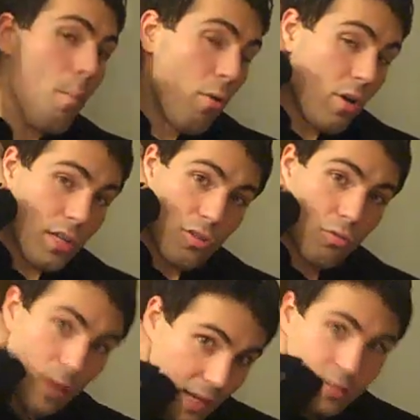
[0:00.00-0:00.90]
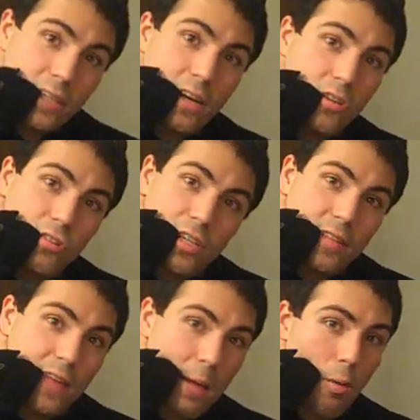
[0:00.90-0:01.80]
put it directly
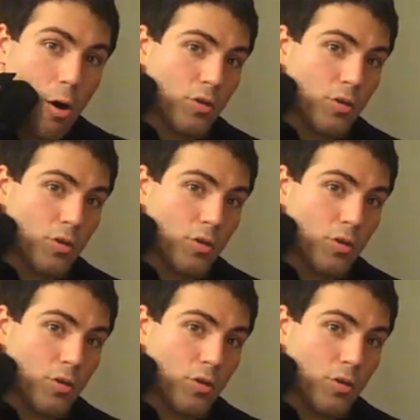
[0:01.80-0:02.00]
underneath that